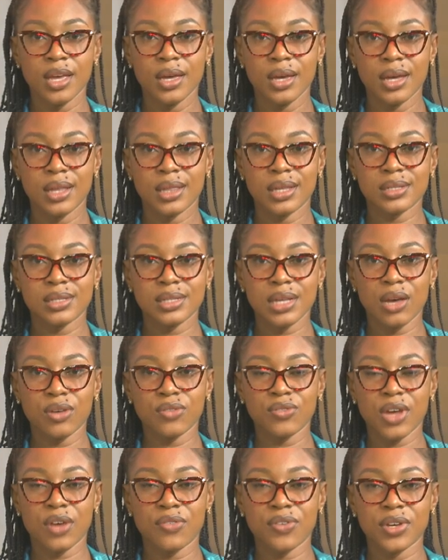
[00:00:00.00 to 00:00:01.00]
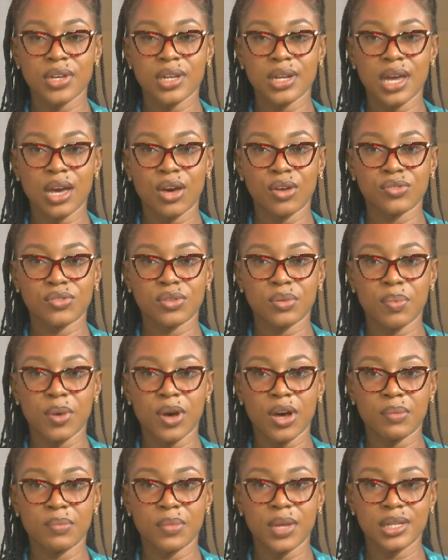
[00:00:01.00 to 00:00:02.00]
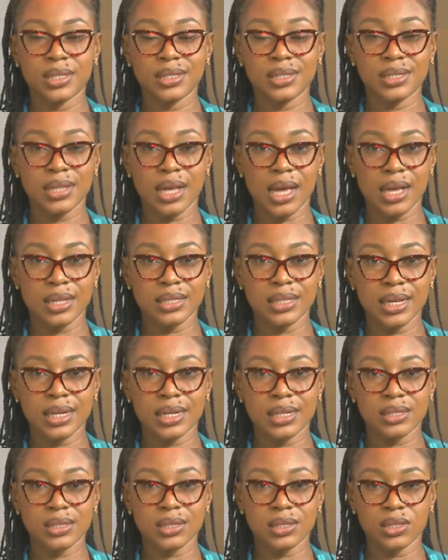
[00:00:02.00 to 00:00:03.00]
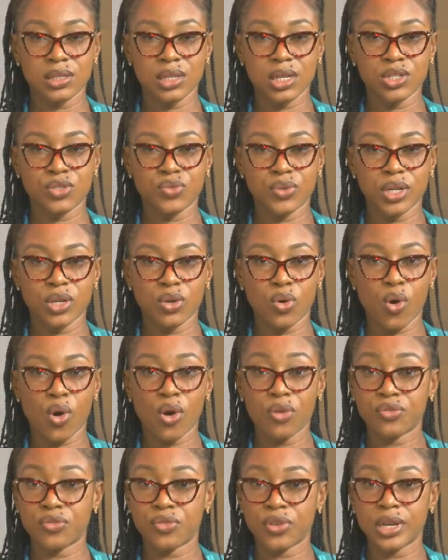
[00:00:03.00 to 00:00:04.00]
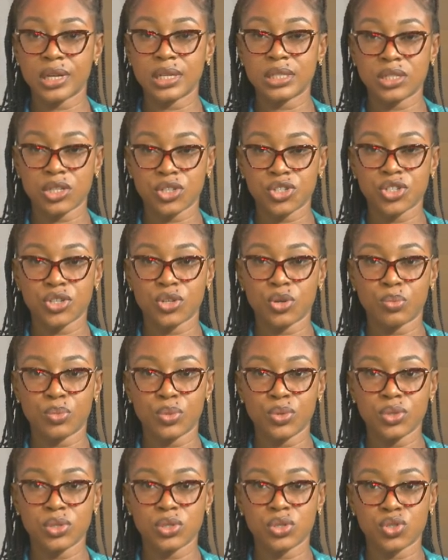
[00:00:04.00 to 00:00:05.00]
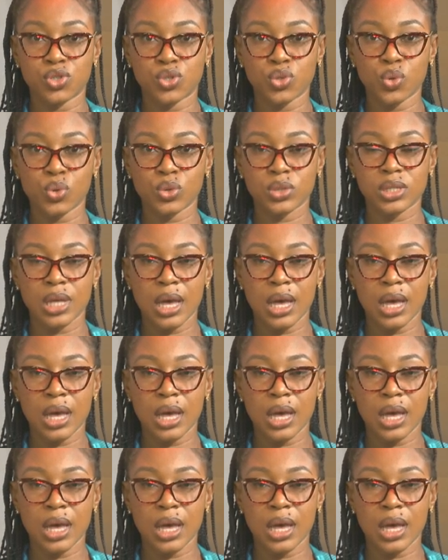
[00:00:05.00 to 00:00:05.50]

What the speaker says: The South African Health Department says it is considering offering additional booster shots,